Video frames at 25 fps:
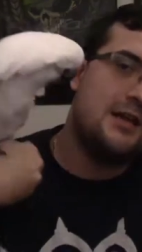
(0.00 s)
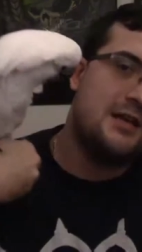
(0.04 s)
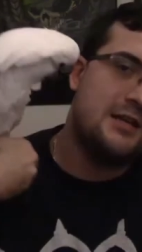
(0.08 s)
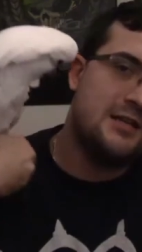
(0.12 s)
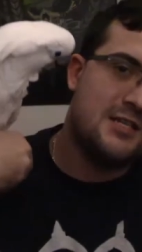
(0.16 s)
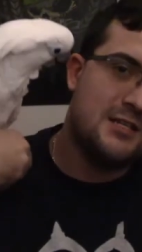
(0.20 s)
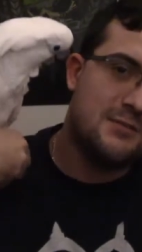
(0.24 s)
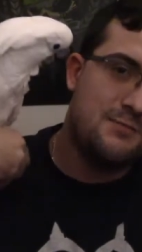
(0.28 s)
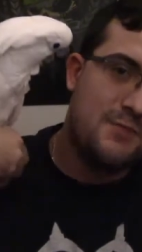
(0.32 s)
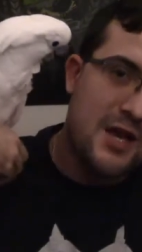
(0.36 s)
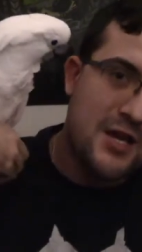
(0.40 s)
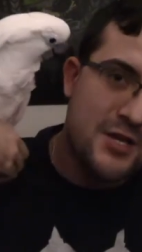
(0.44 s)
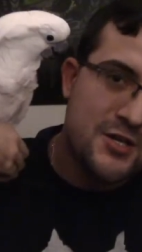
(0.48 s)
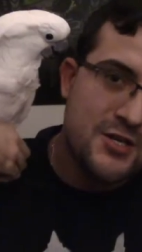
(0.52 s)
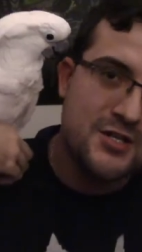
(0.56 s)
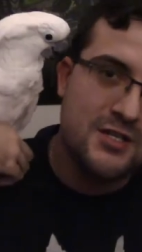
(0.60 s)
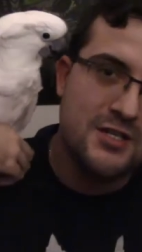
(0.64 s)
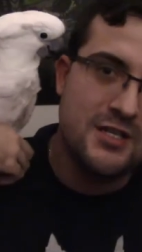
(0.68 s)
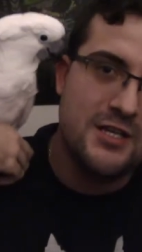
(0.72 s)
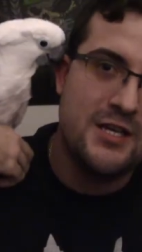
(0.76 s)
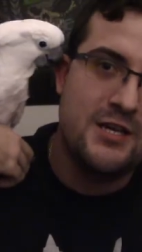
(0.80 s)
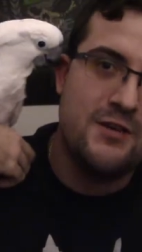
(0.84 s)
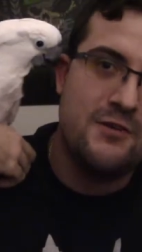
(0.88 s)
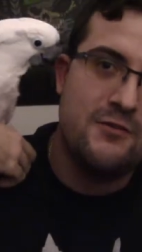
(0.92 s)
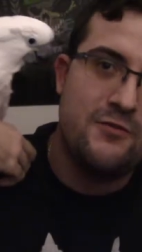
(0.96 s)

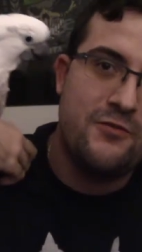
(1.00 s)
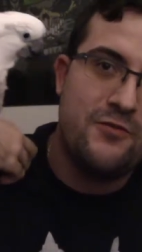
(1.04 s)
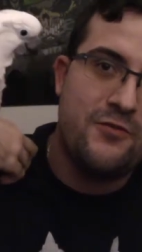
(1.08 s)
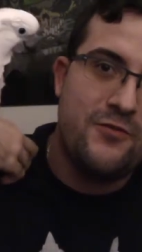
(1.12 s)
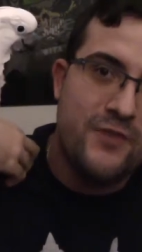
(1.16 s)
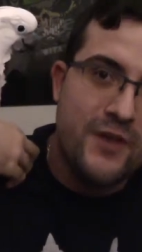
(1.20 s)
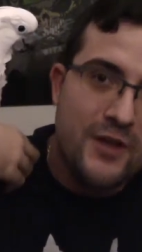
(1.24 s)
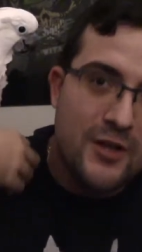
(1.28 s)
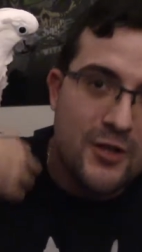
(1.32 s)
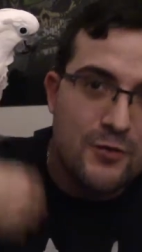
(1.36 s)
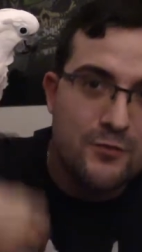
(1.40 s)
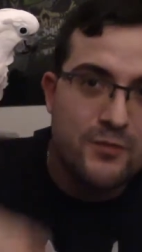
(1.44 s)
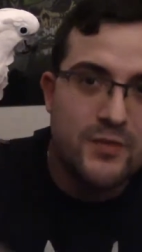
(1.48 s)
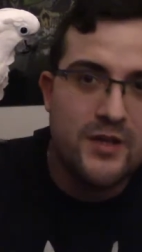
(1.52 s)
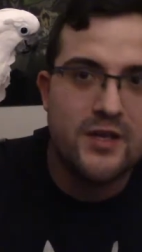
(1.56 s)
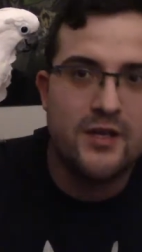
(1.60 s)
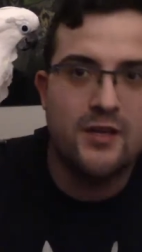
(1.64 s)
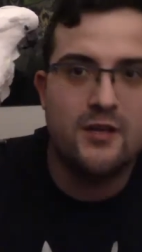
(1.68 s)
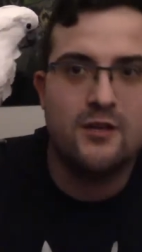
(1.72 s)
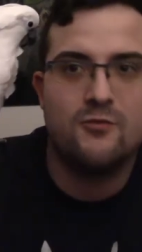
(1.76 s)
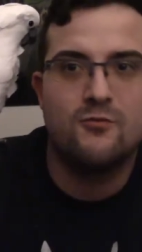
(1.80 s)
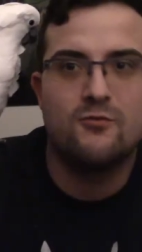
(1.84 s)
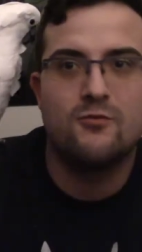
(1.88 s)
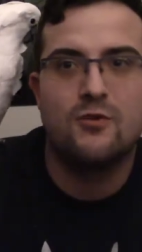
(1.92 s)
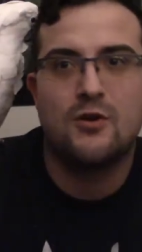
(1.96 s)
especially
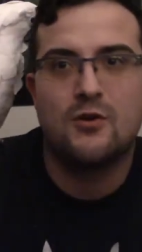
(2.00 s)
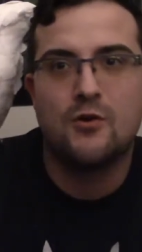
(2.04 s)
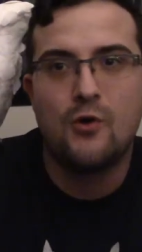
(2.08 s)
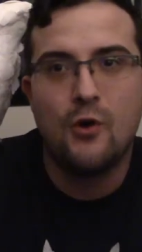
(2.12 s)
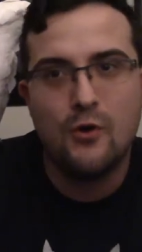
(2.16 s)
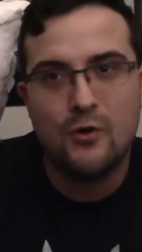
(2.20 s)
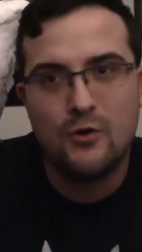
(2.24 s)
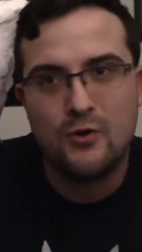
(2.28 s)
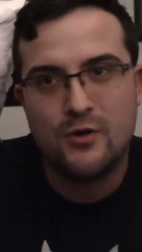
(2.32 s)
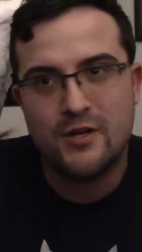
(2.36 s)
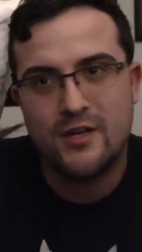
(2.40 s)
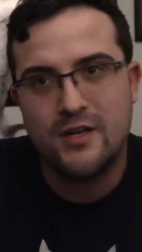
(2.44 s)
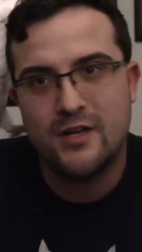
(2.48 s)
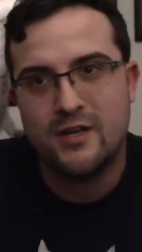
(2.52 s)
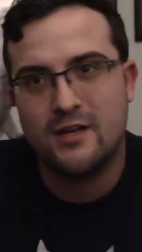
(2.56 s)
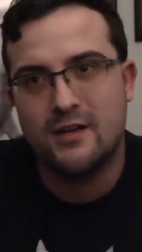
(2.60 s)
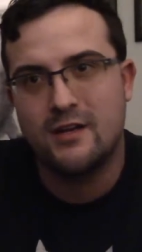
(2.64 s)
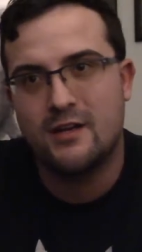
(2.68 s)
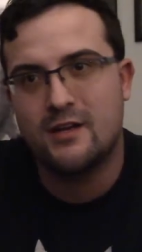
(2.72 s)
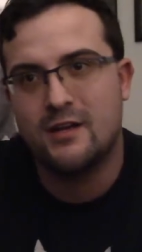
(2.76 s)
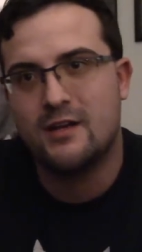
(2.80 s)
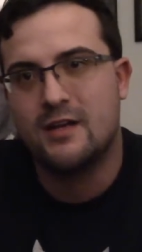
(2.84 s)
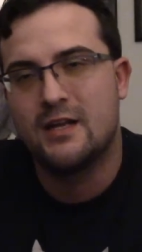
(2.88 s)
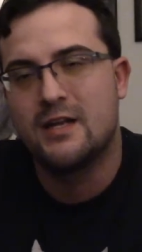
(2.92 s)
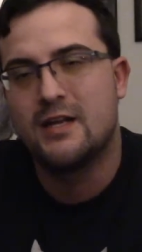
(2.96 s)
filming,
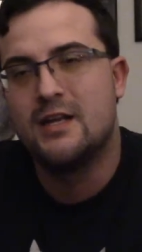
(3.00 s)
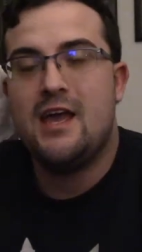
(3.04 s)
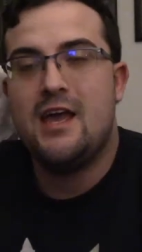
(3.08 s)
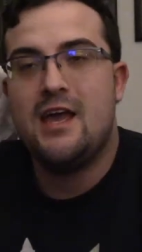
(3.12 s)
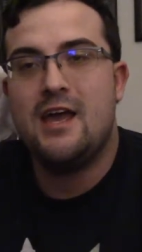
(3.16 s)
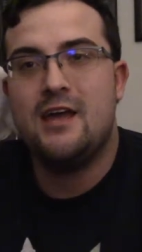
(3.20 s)
recording,